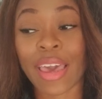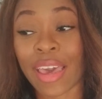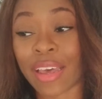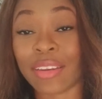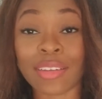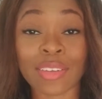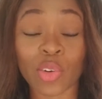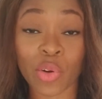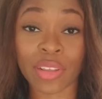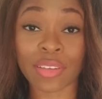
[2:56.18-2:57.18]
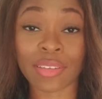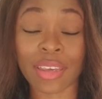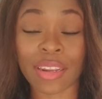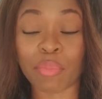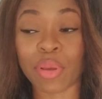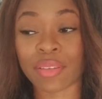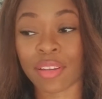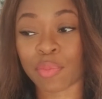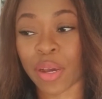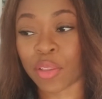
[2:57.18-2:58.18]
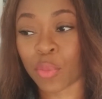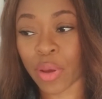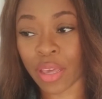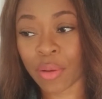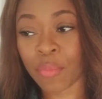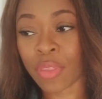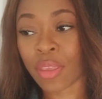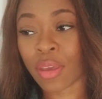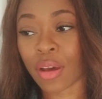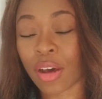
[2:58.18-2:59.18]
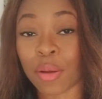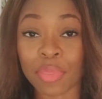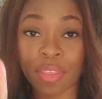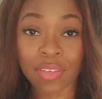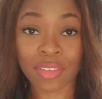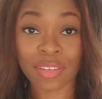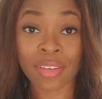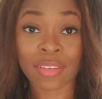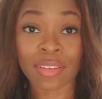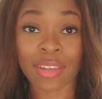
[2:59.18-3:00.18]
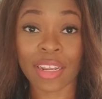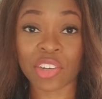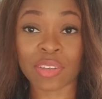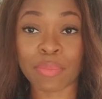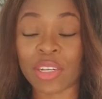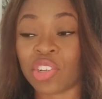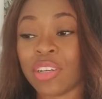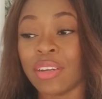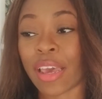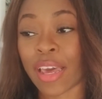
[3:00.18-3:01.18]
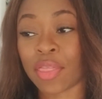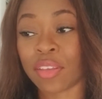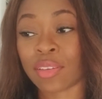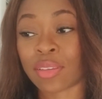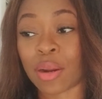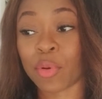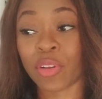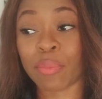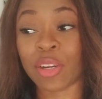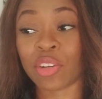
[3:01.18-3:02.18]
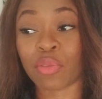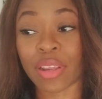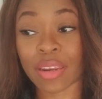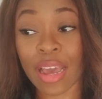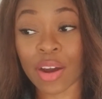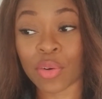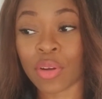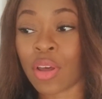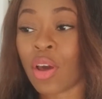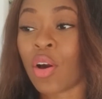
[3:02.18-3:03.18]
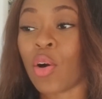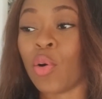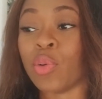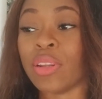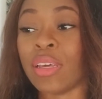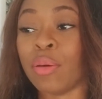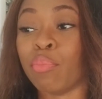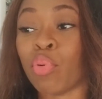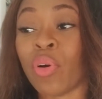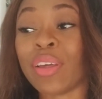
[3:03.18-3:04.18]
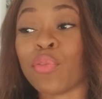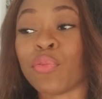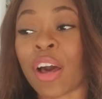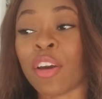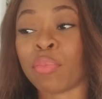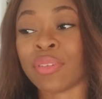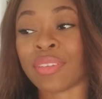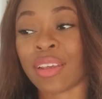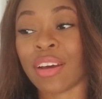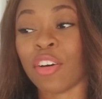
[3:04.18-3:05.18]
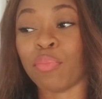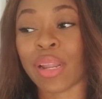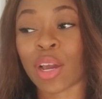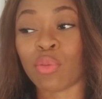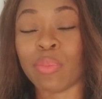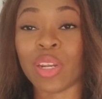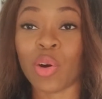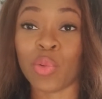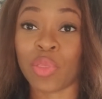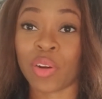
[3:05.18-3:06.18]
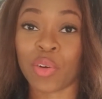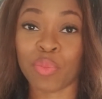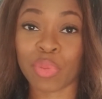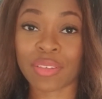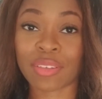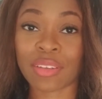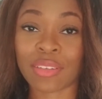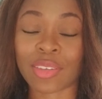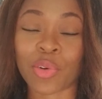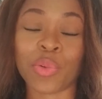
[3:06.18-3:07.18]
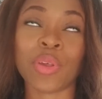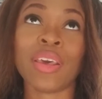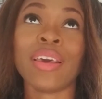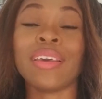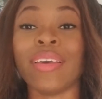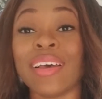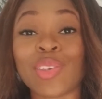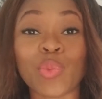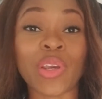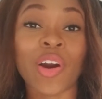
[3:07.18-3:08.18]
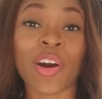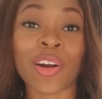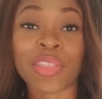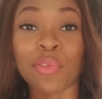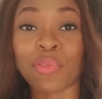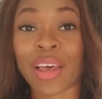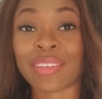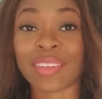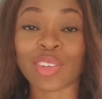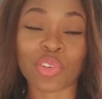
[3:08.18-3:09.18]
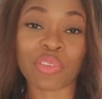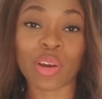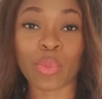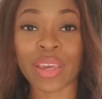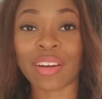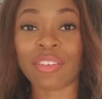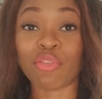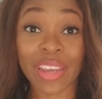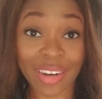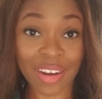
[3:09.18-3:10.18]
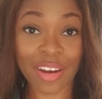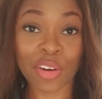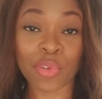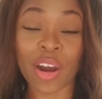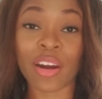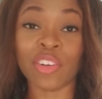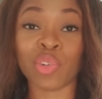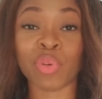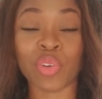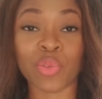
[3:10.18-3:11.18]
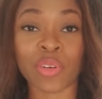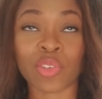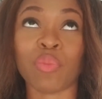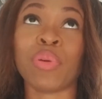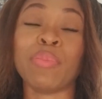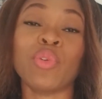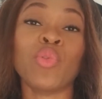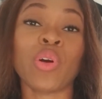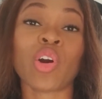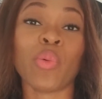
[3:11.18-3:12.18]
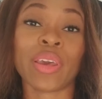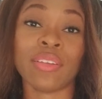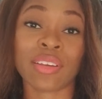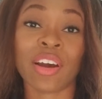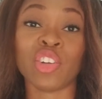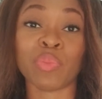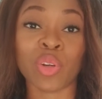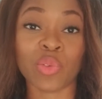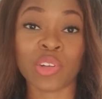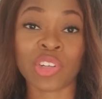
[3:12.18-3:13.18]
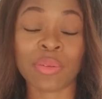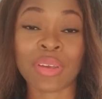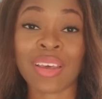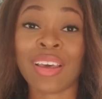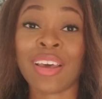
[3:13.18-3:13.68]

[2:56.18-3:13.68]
And this is according to CNN Business, by the way. The statistics that I just mentioned and that I'm going to mention right now, only 0.5% of Black women own their own business. So yes, we are the fastest growing rate of entrepreneurs or people who are going into entrepreneurship.